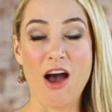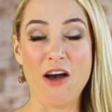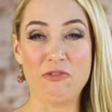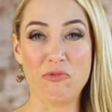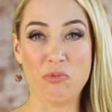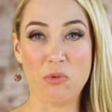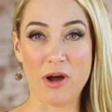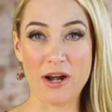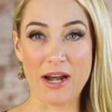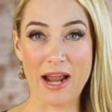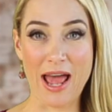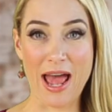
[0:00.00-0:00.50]

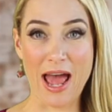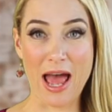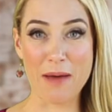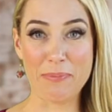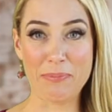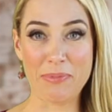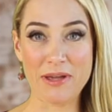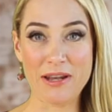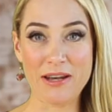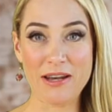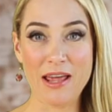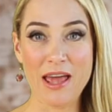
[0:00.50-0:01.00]
of what
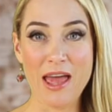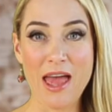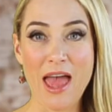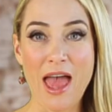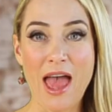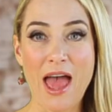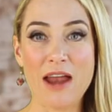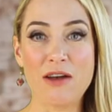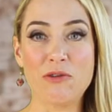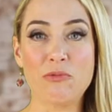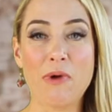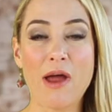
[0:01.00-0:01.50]
happened
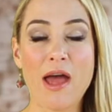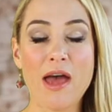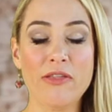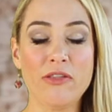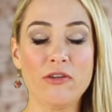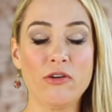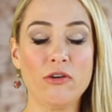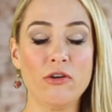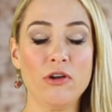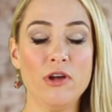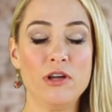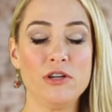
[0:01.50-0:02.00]
and
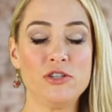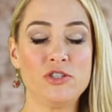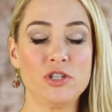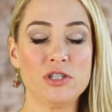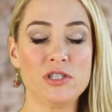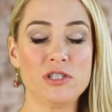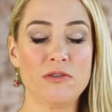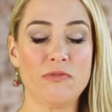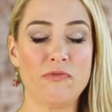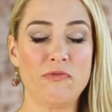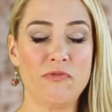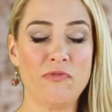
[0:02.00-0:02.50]
rather
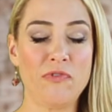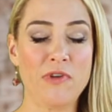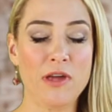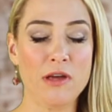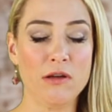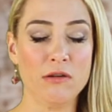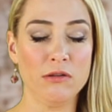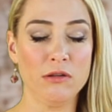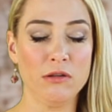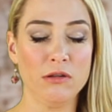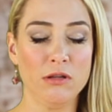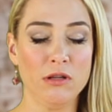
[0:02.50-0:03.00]
just
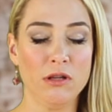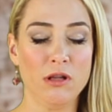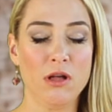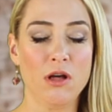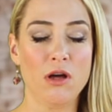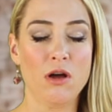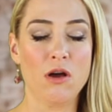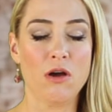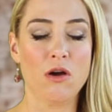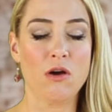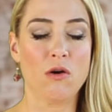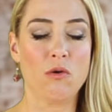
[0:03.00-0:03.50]
feel
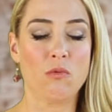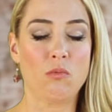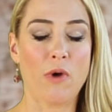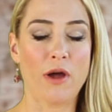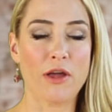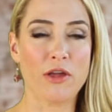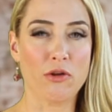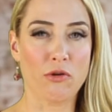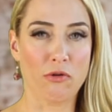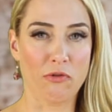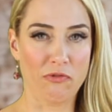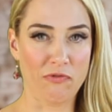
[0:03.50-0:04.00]

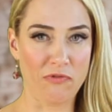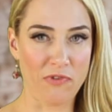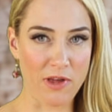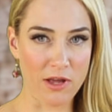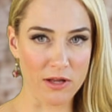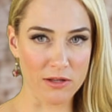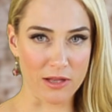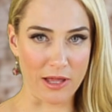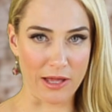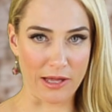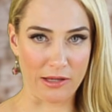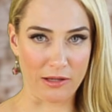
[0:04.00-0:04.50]
what you're
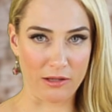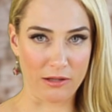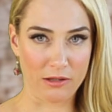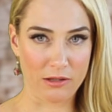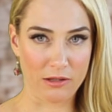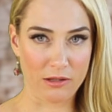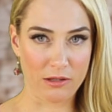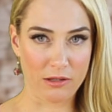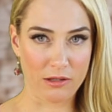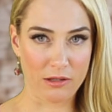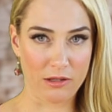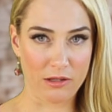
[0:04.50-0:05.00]
feeling.
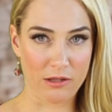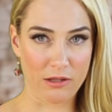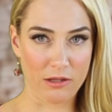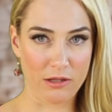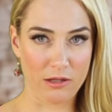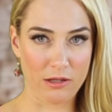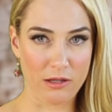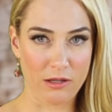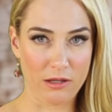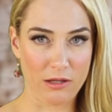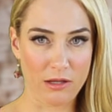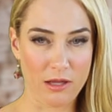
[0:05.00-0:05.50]

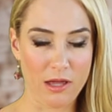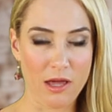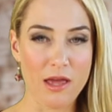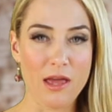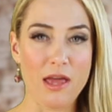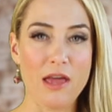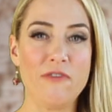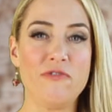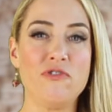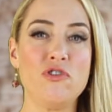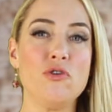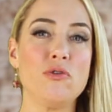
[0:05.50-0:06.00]

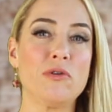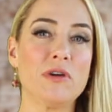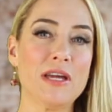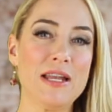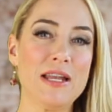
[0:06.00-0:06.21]
If you